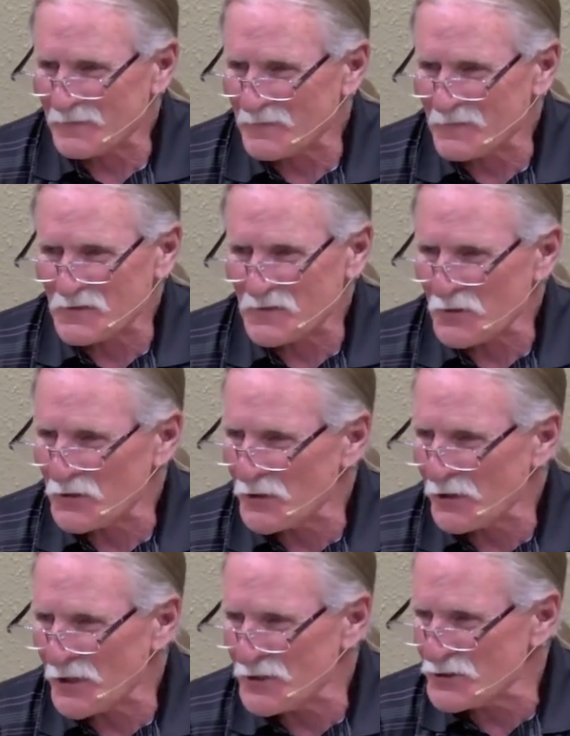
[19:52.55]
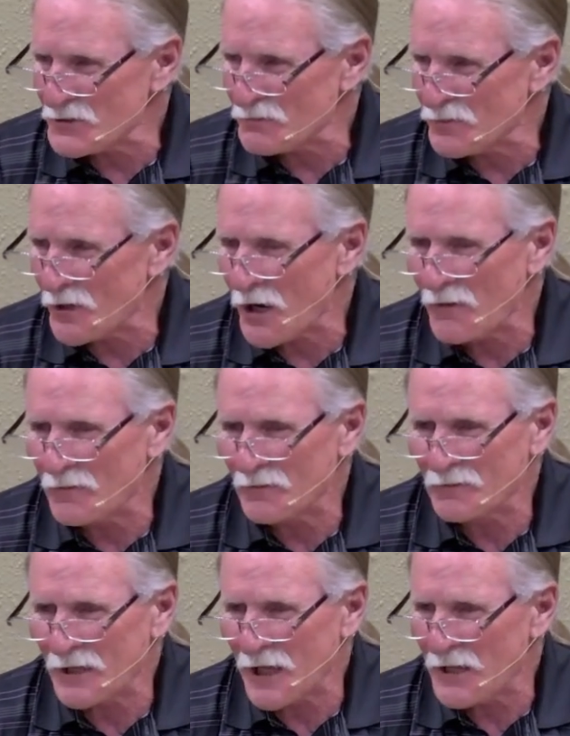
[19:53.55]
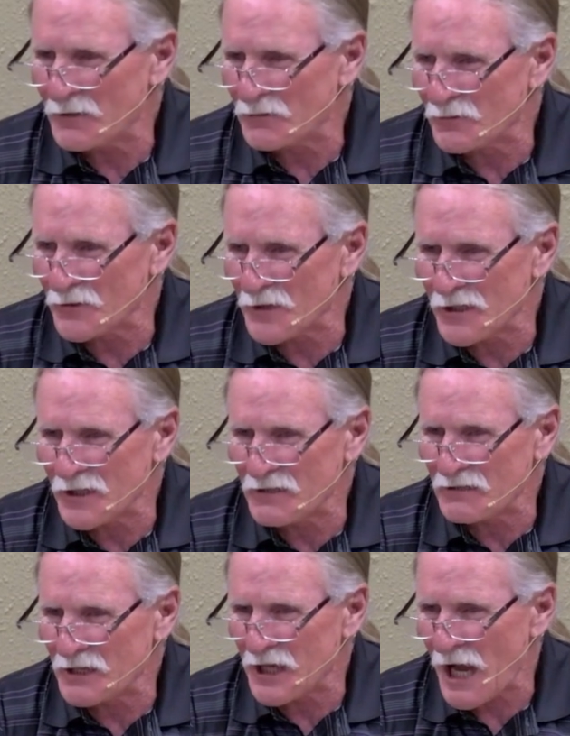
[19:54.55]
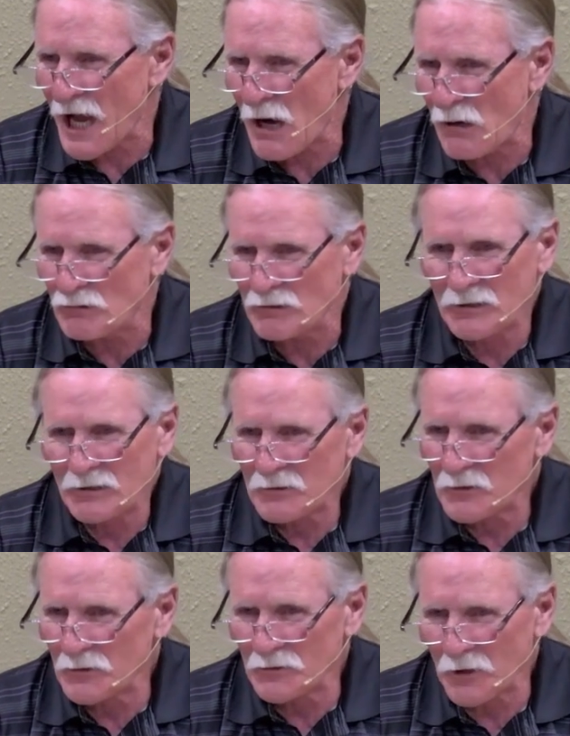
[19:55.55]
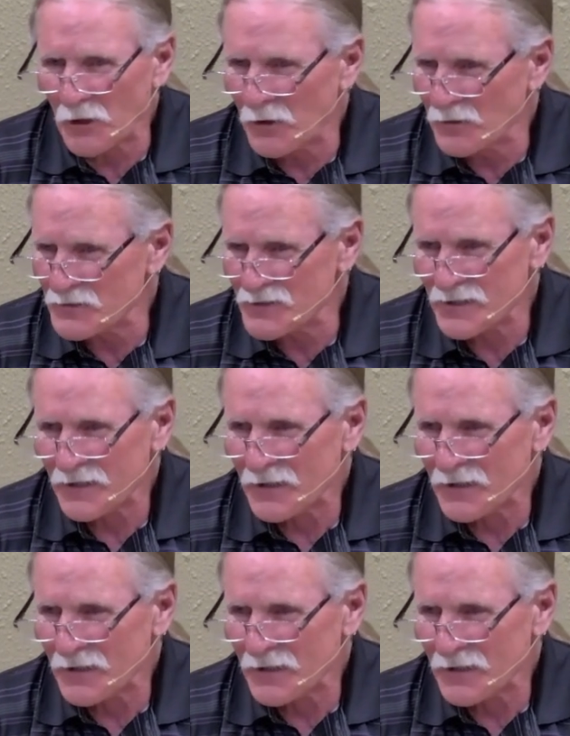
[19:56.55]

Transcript: circulation problem, gangrene, gout, who knows.